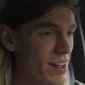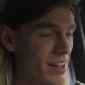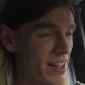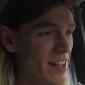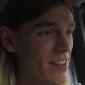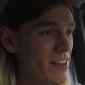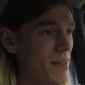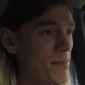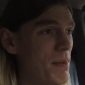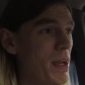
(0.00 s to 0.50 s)

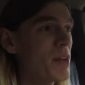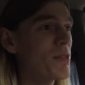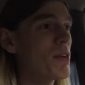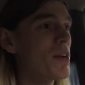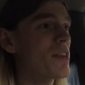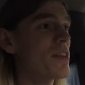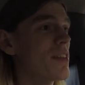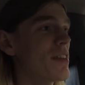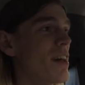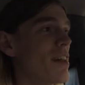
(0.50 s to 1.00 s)
That is the main
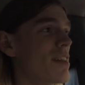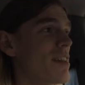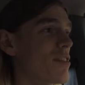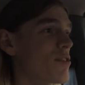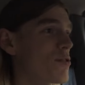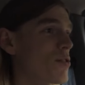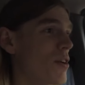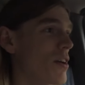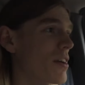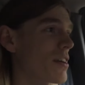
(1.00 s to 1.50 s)
reason that
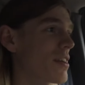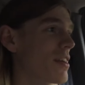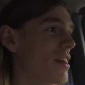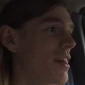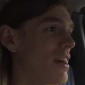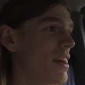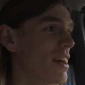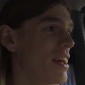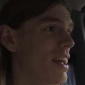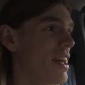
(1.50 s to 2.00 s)
this truck
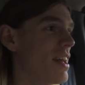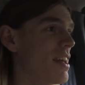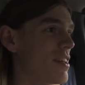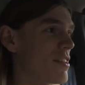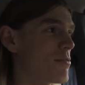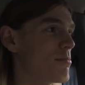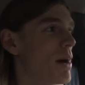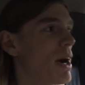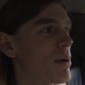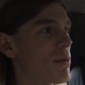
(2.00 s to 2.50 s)

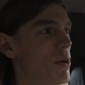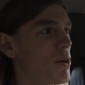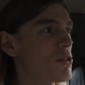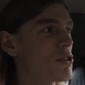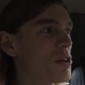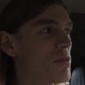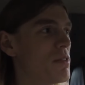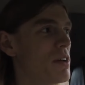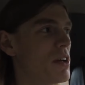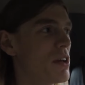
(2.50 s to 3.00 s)
is my
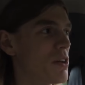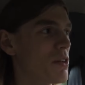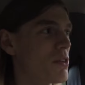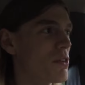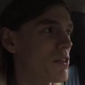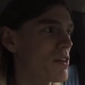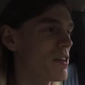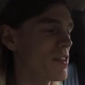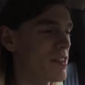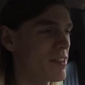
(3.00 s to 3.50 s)
road trip
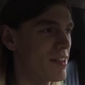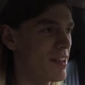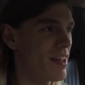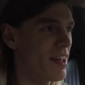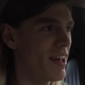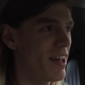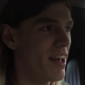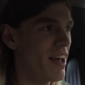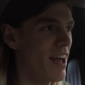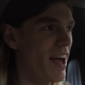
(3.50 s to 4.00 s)
vehicle, because
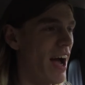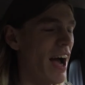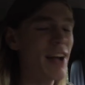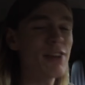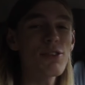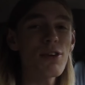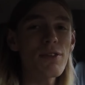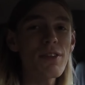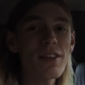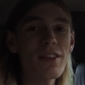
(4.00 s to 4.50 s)

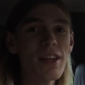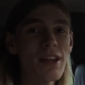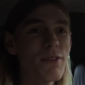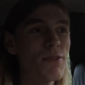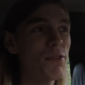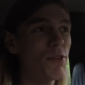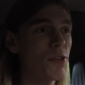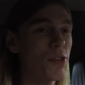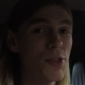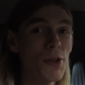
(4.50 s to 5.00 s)
I drove this thing
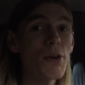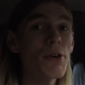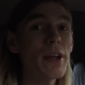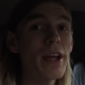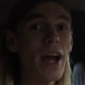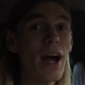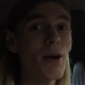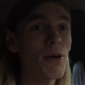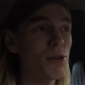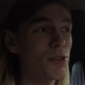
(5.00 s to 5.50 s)
for
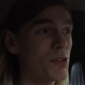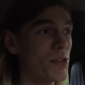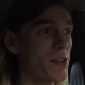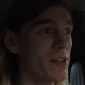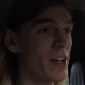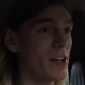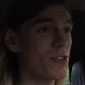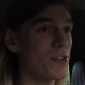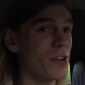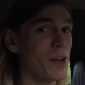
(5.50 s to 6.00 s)
thirty hours
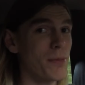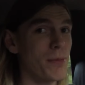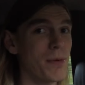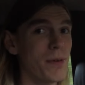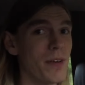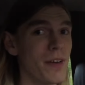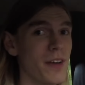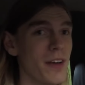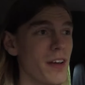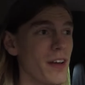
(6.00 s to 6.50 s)
during that trip.
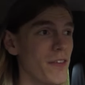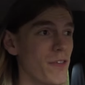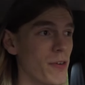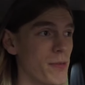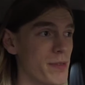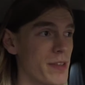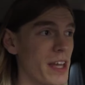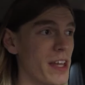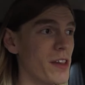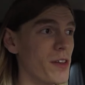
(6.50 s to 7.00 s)

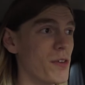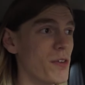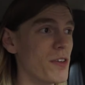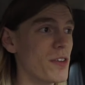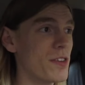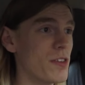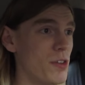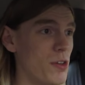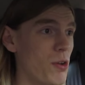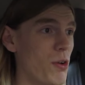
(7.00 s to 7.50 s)
From Saint
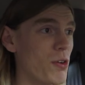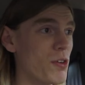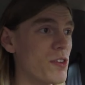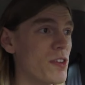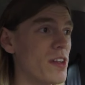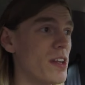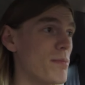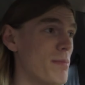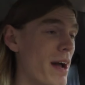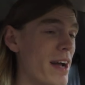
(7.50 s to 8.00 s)
Louis to New York
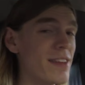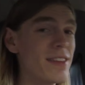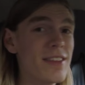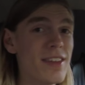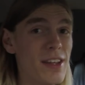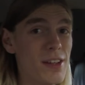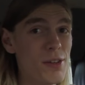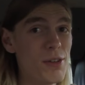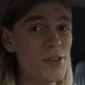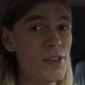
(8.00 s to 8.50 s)
City back to
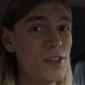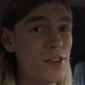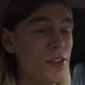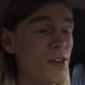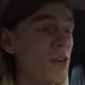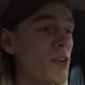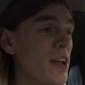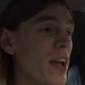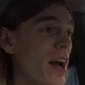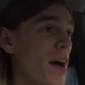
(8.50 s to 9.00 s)
Saint Louis is
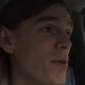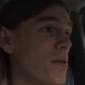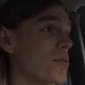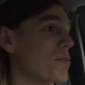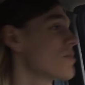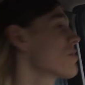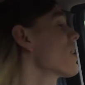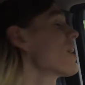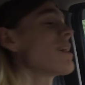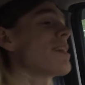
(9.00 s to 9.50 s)
thirty
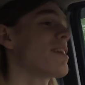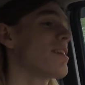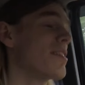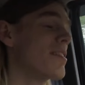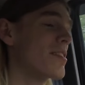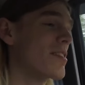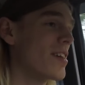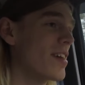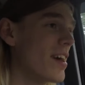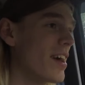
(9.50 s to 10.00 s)
hours at
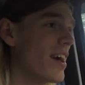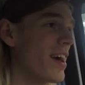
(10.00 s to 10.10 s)
least.